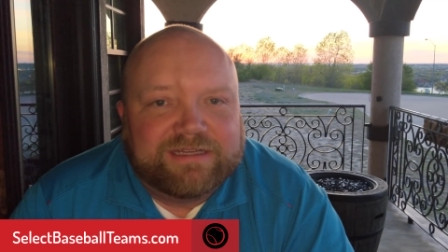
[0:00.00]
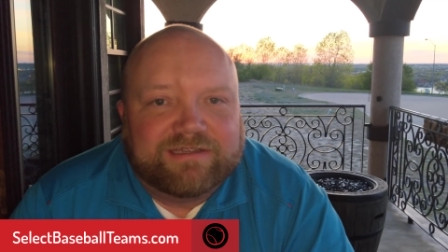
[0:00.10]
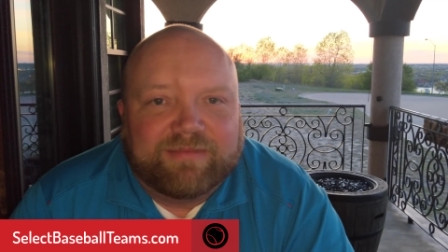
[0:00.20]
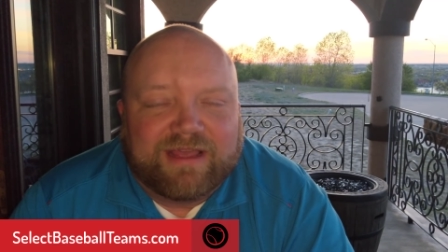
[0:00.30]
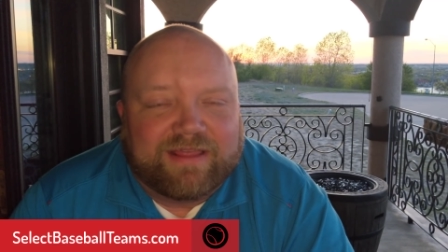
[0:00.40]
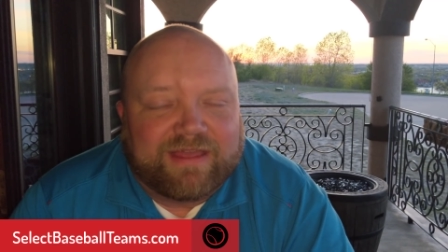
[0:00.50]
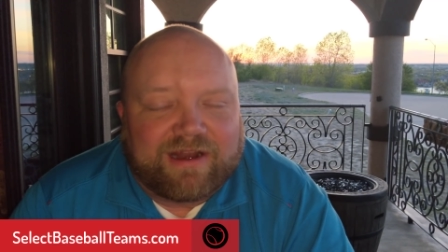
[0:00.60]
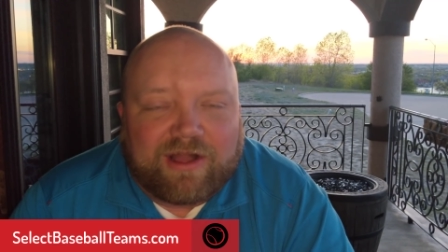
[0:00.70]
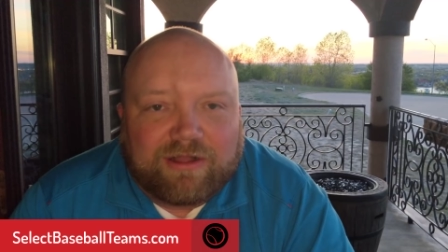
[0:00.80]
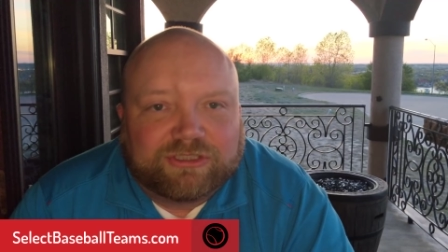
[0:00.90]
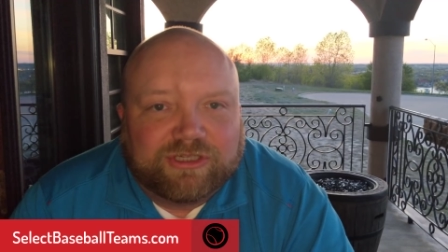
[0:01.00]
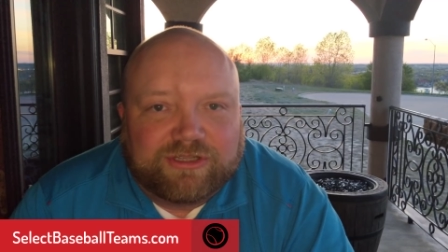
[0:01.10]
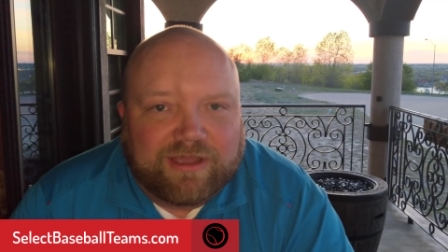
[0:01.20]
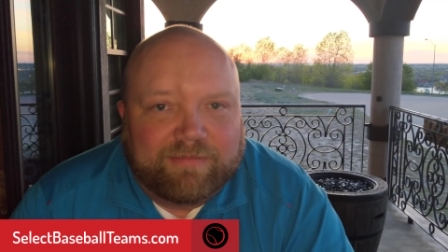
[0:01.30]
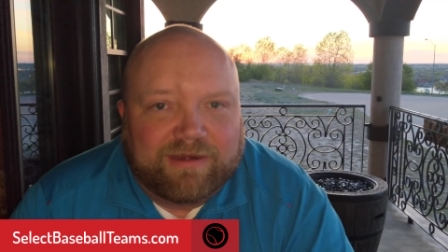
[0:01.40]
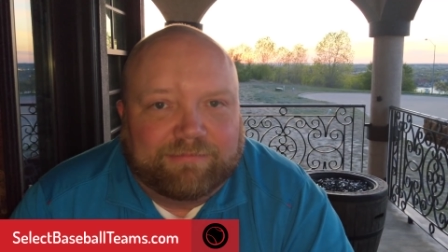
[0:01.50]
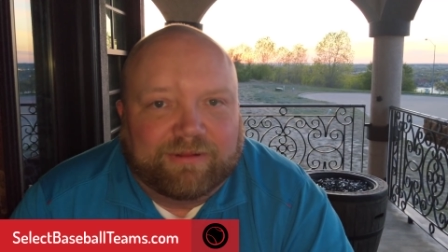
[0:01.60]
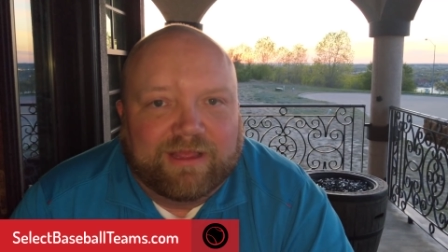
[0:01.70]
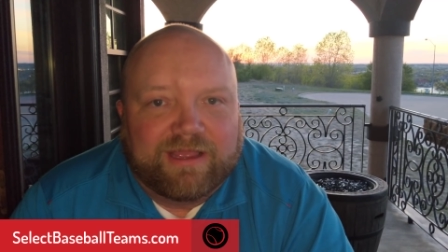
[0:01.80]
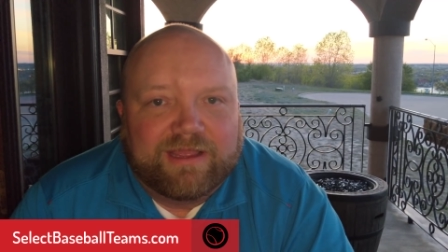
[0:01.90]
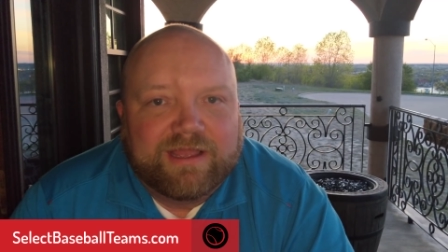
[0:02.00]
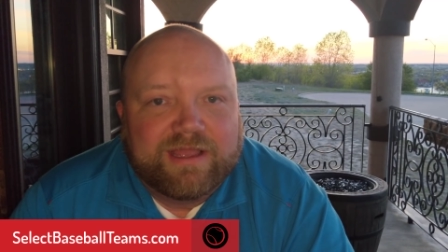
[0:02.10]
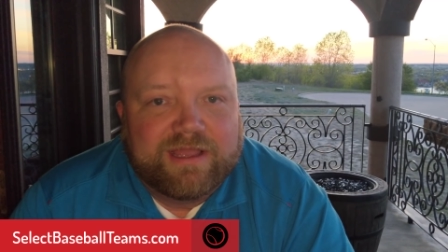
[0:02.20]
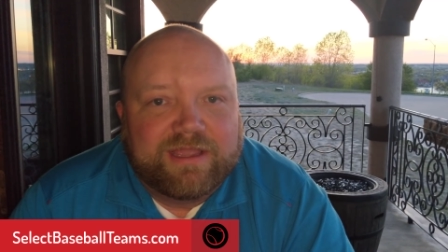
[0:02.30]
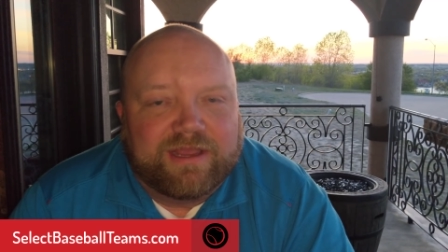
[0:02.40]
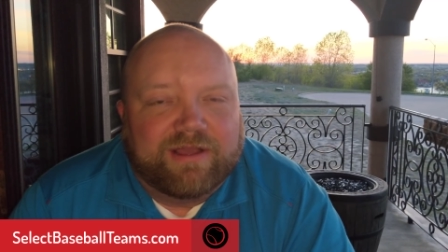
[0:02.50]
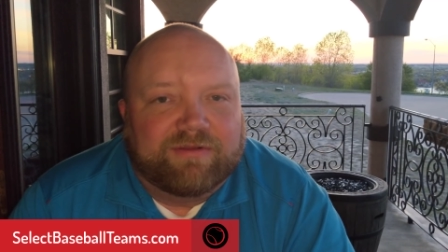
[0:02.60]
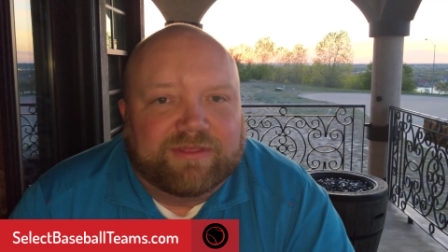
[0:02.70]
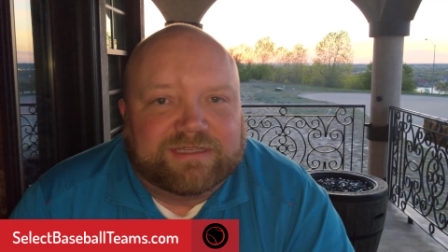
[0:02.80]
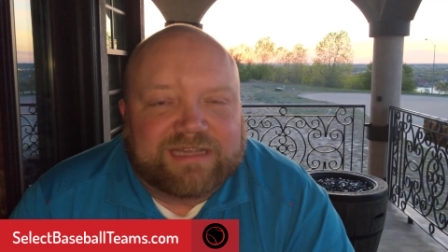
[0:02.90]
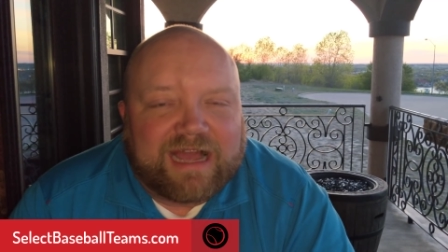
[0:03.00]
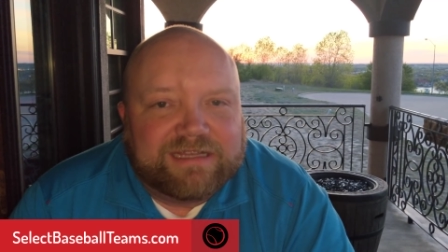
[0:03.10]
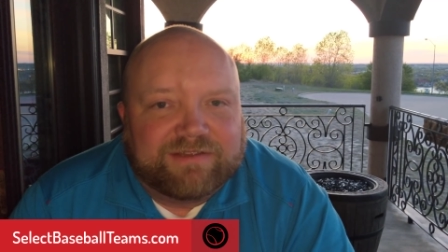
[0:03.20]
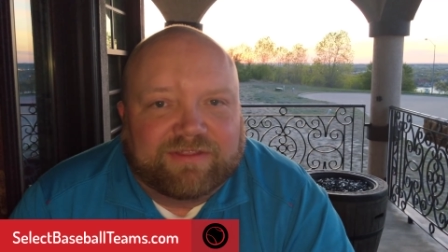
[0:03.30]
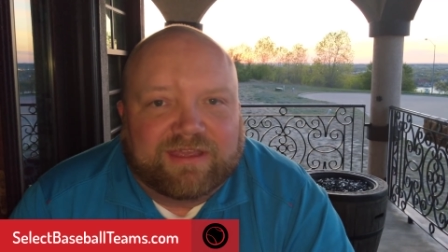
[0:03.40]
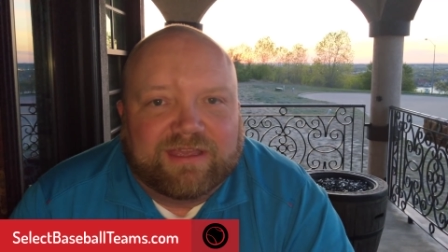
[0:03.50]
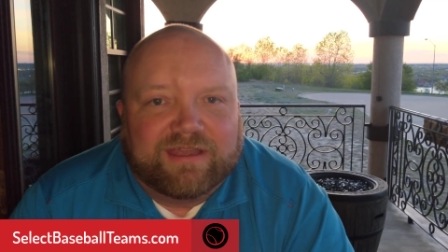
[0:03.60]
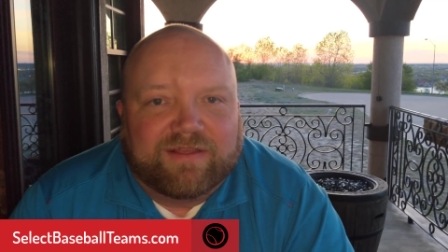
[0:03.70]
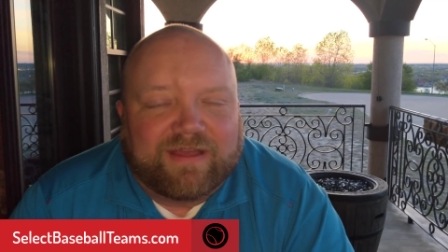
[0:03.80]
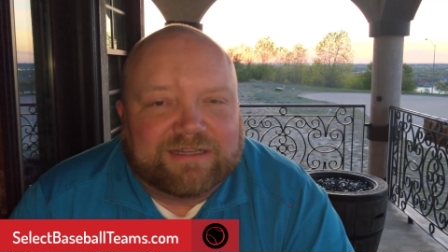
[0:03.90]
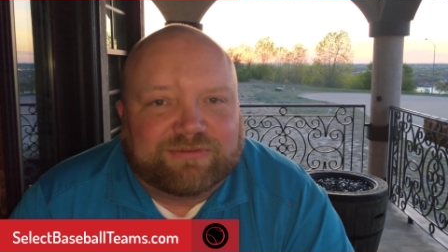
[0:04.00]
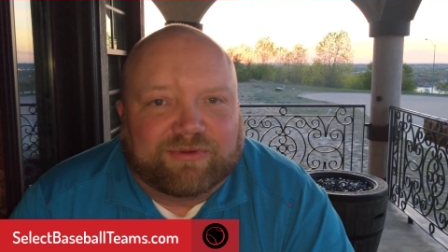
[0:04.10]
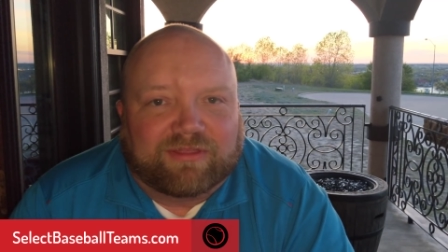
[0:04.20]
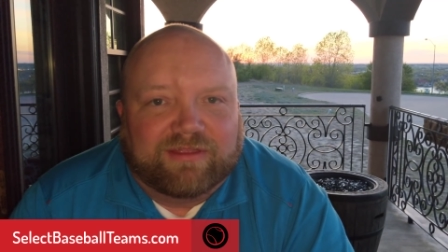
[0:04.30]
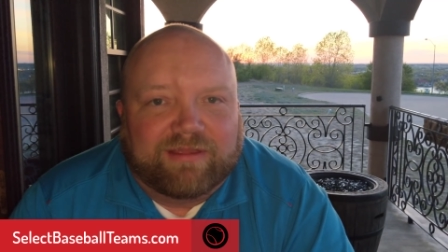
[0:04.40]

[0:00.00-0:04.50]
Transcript: I mean, that, that all should come into play, you know, the size of the kid and that sort of thing.